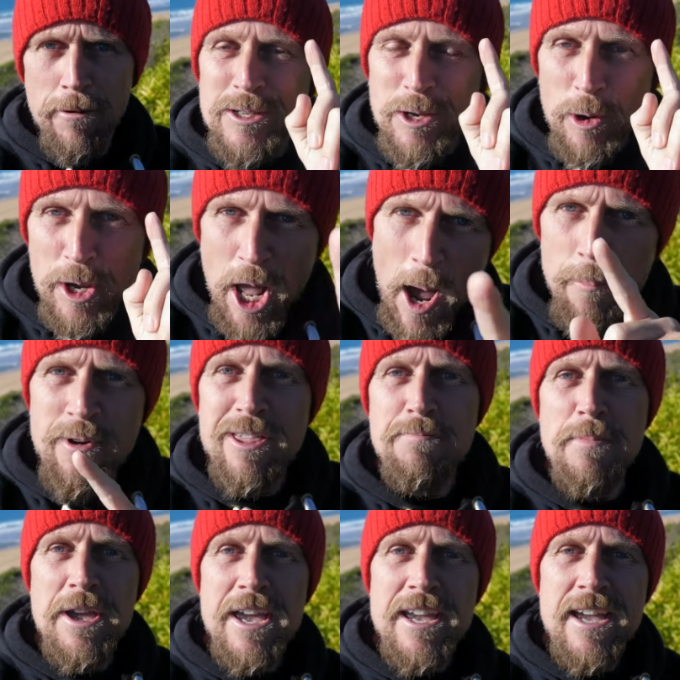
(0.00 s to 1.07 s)
So come with
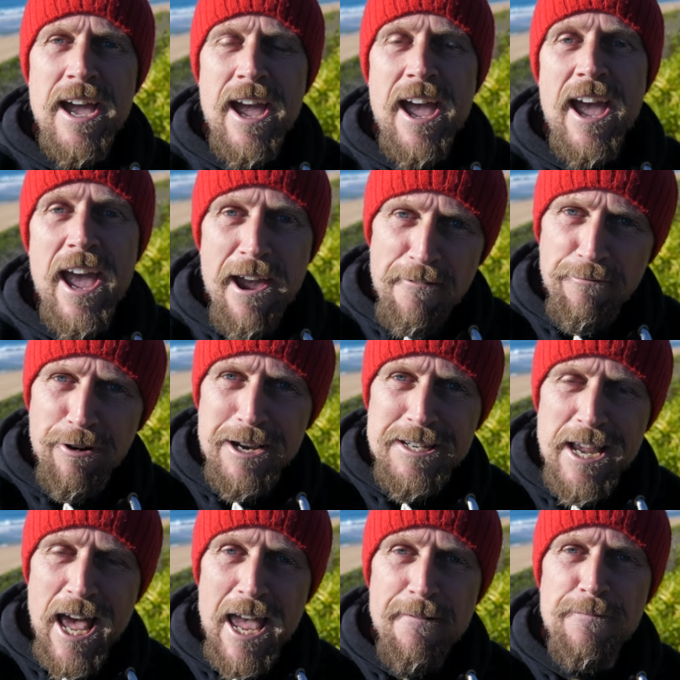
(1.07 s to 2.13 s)
me every
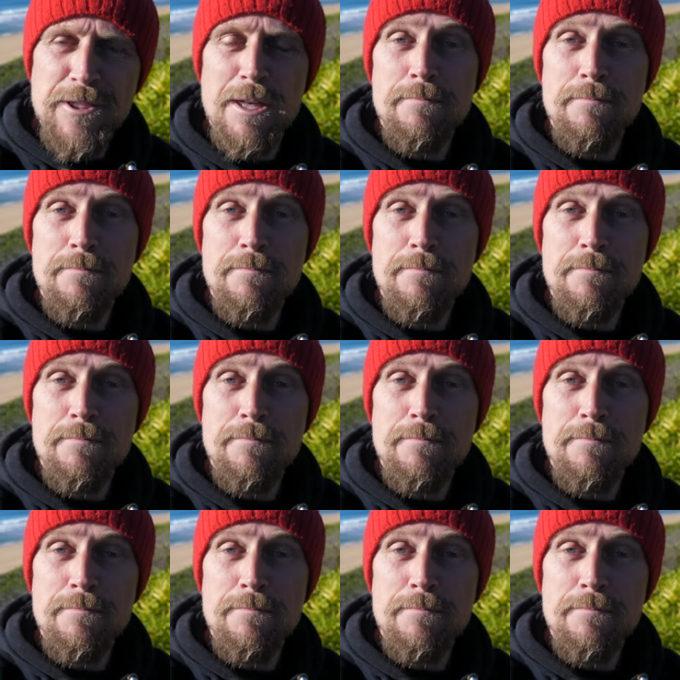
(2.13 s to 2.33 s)
day for